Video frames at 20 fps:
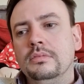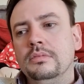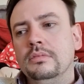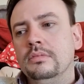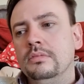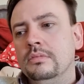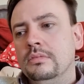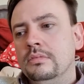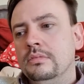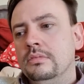
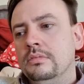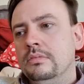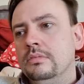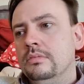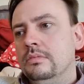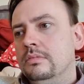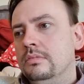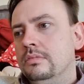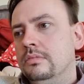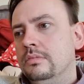
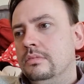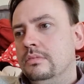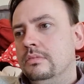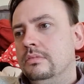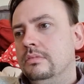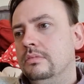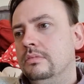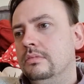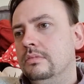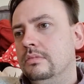
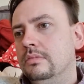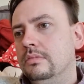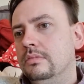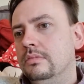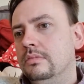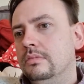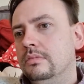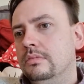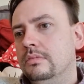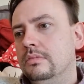
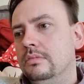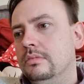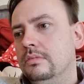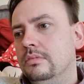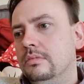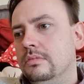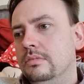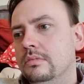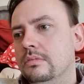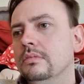
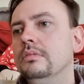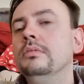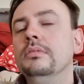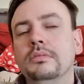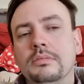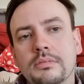No words are spoken by the person on screen.